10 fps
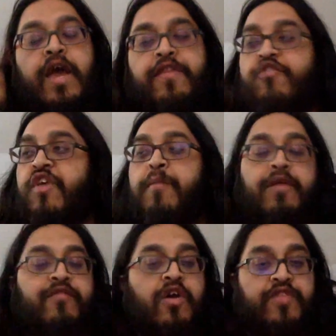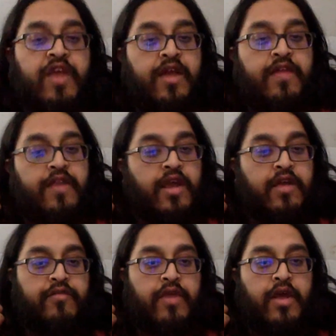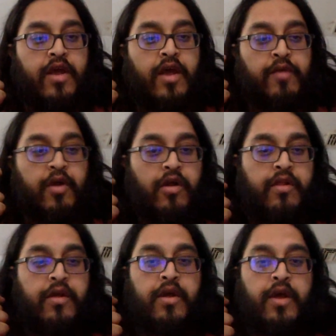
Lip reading: There's a couple of off the hand that I recall.